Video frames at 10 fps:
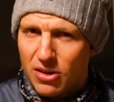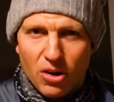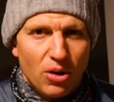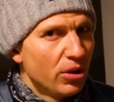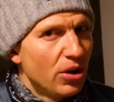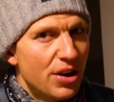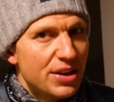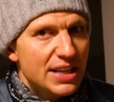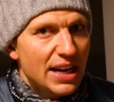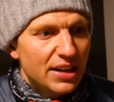hold on a
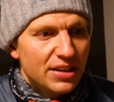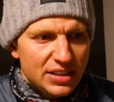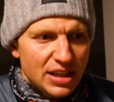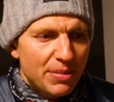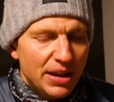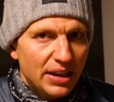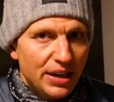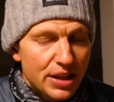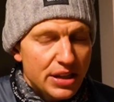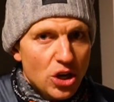second. Something,
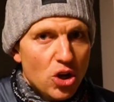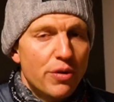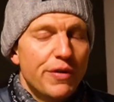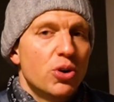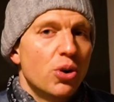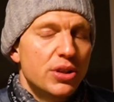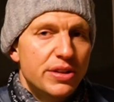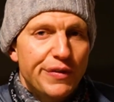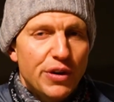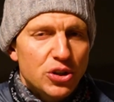either you overcooked
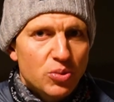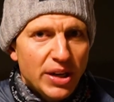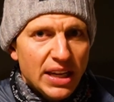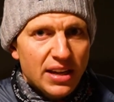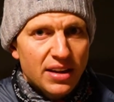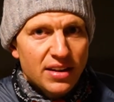the first week